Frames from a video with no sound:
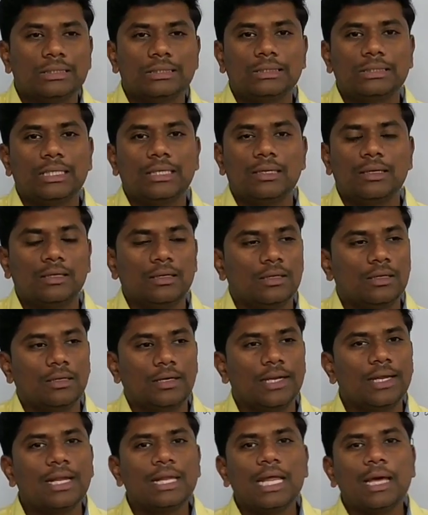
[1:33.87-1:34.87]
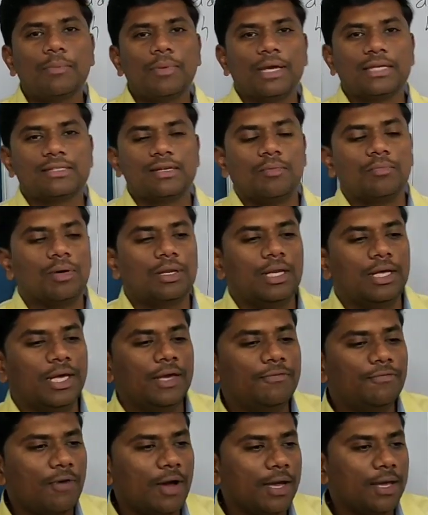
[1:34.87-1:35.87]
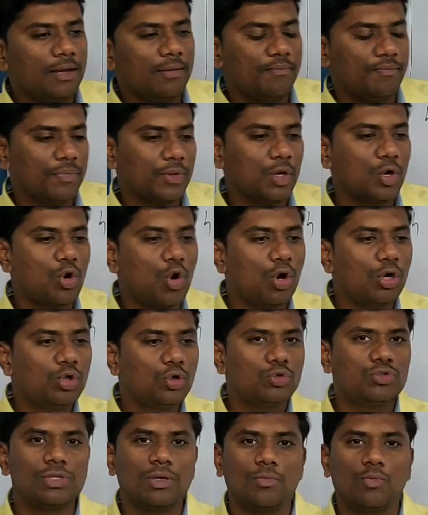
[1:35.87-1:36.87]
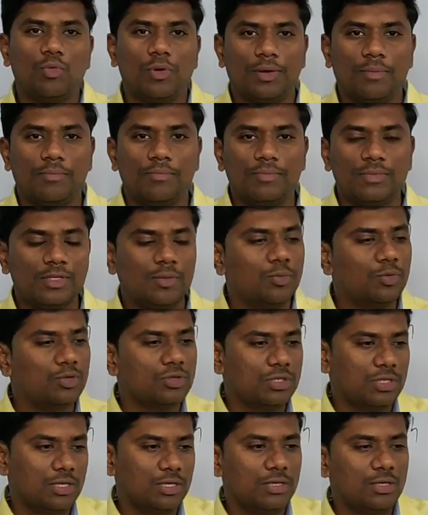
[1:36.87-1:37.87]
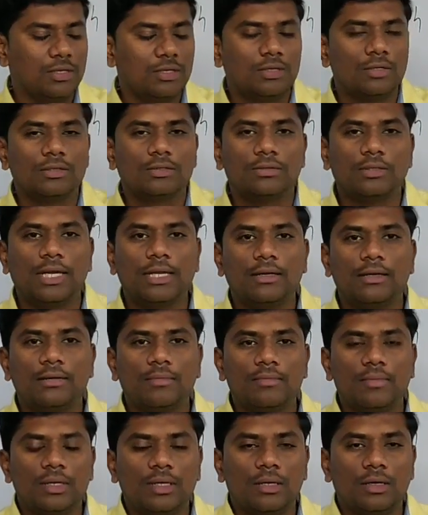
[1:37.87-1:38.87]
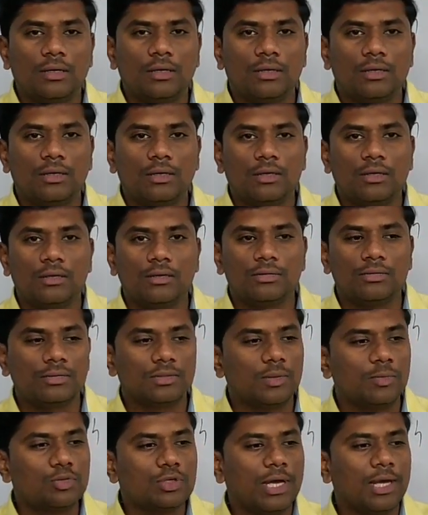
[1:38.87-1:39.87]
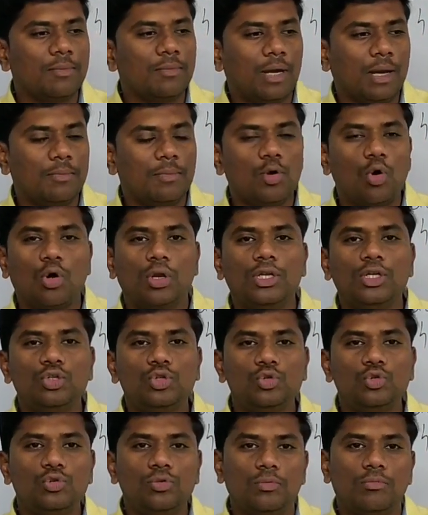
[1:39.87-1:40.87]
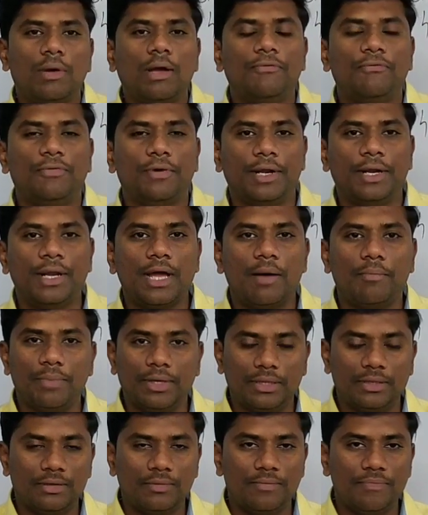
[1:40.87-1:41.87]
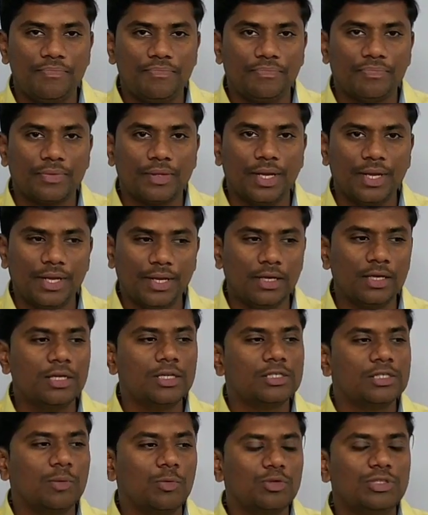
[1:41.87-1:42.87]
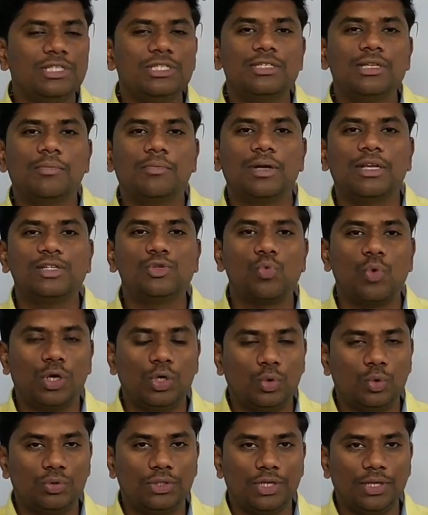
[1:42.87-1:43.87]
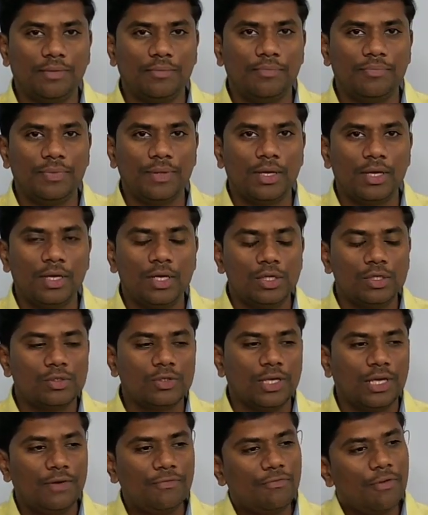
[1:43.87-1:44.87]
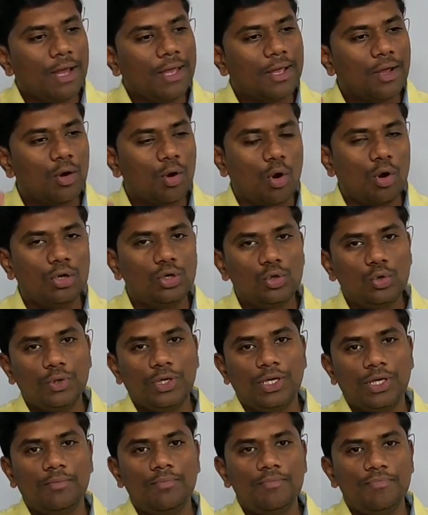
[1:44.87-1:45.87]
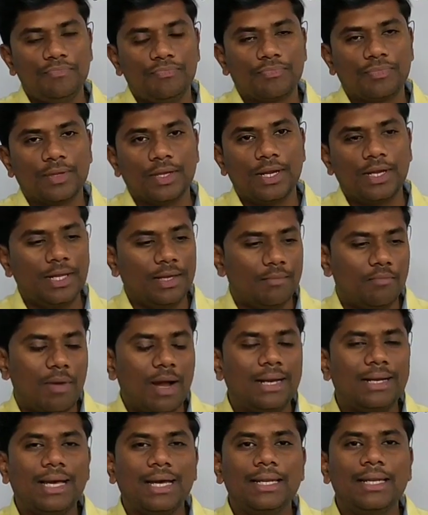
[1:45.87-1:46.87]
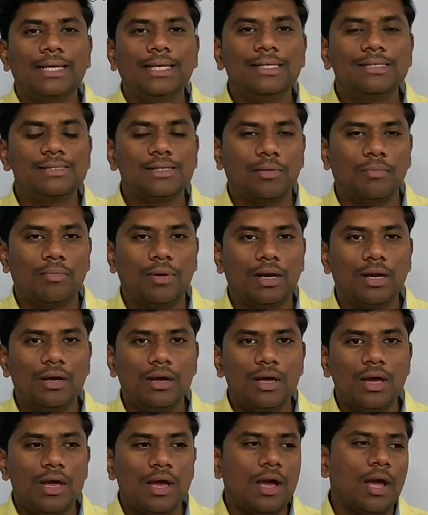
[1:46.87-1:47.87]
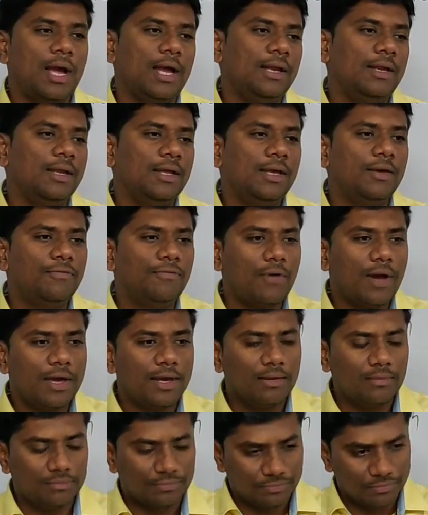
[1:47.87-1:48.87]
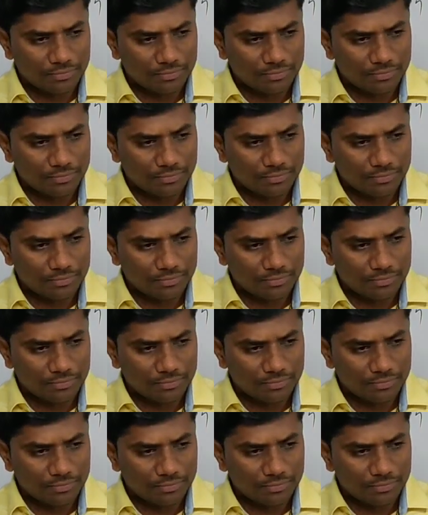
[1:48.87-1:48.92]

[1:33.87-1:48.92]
real life example. If I call to someone, suppose I'm calling to my friend Amit. Getting? Suppose his number is 123. So if I call to him, getting, by dialing his number, and if I